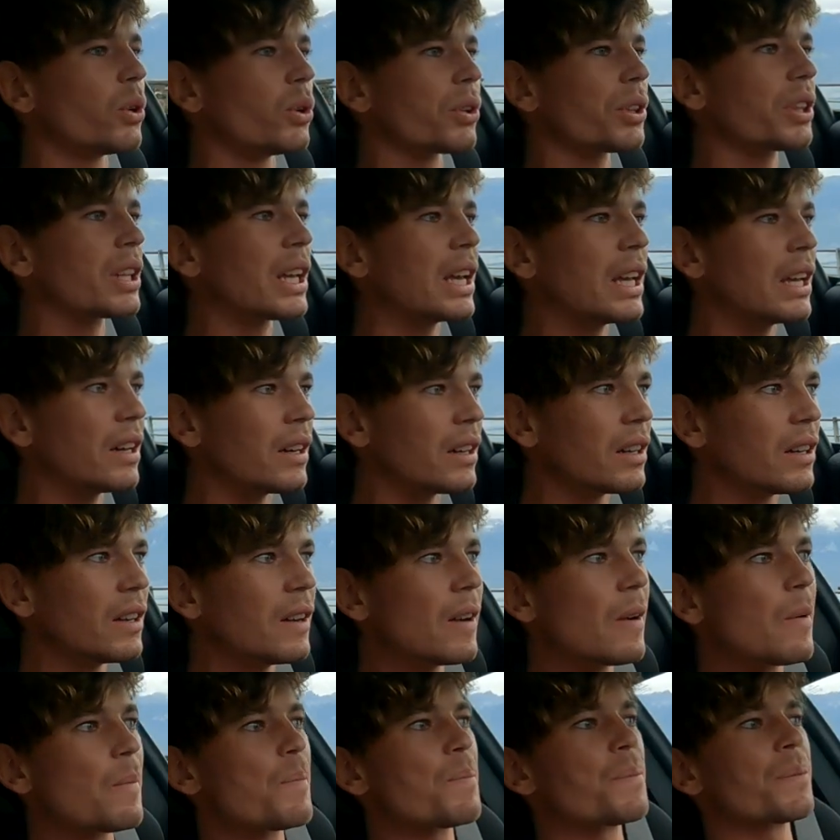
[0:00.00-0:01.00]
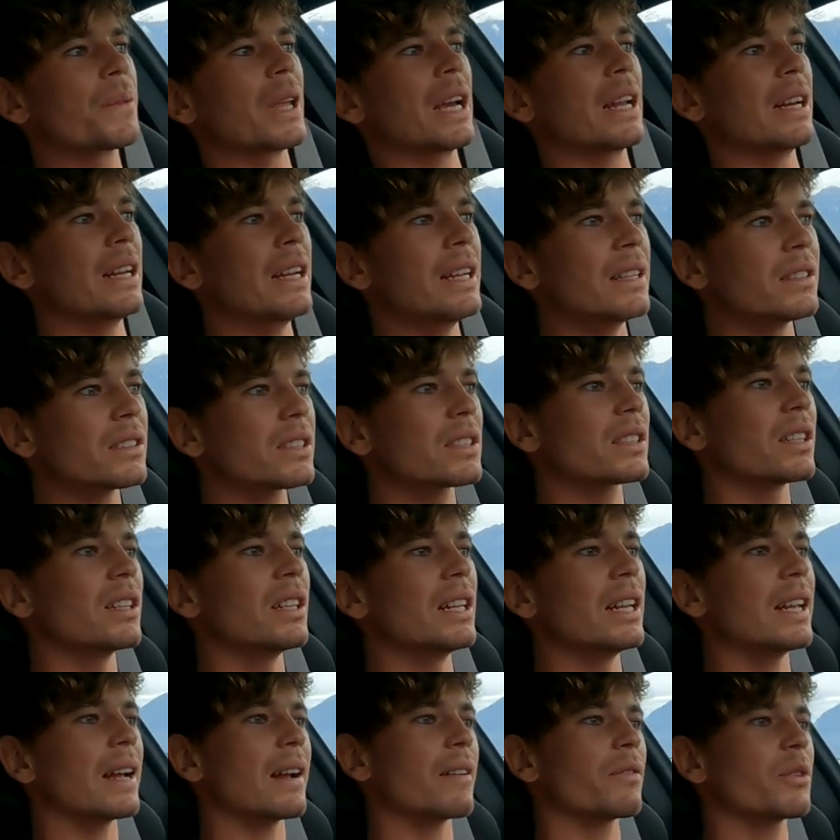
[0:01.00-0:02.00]
fourth gear and
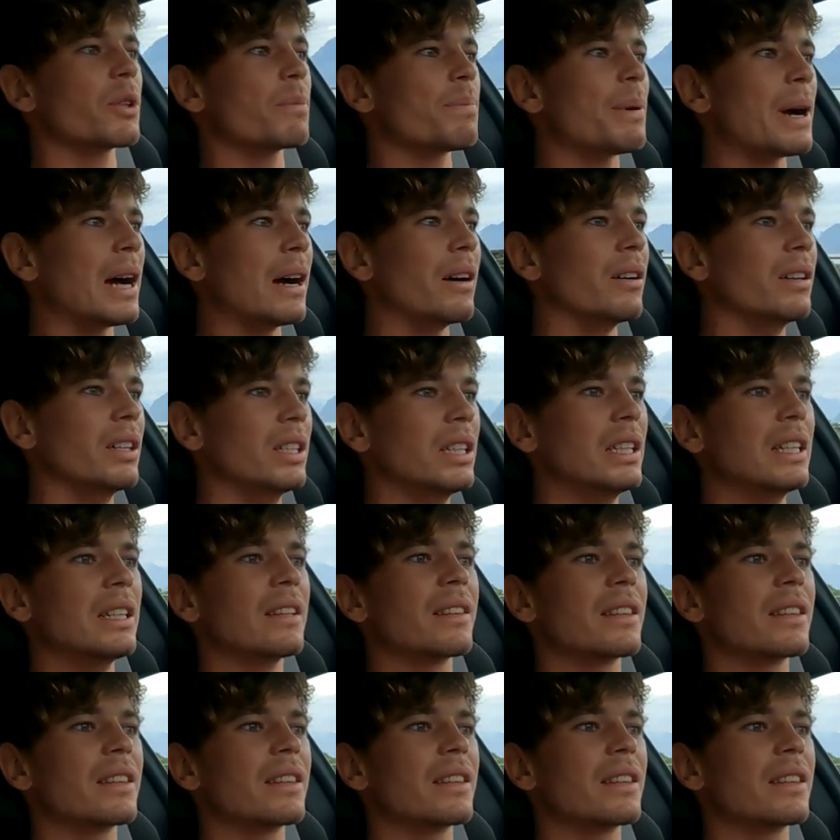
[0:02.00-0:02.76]
instantly have the power.